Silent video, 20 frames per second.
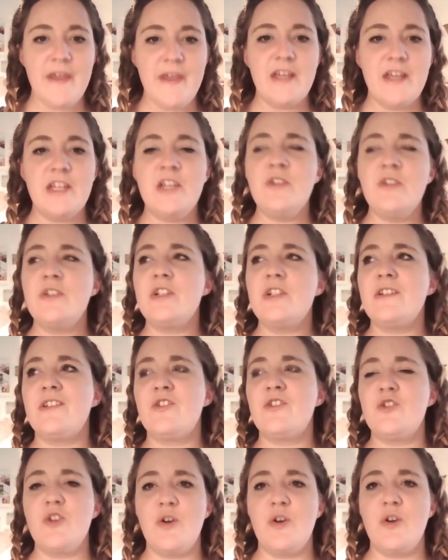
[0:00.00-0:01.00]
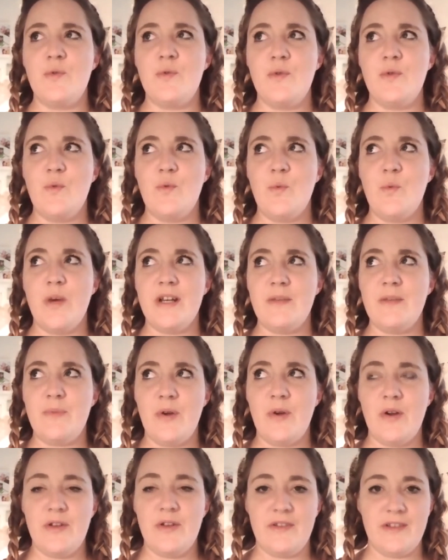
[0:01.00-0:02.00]
you just know when a
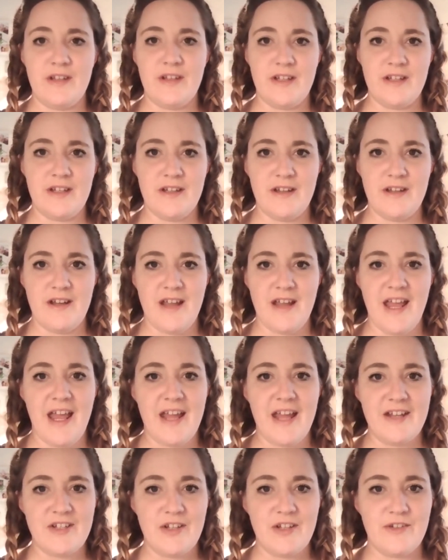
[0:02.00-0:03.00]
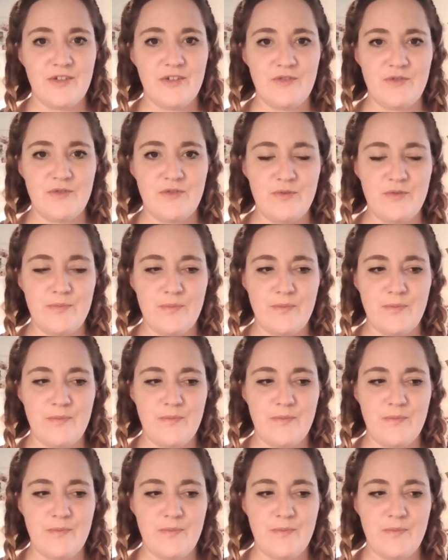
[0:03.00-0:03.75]
person enters a room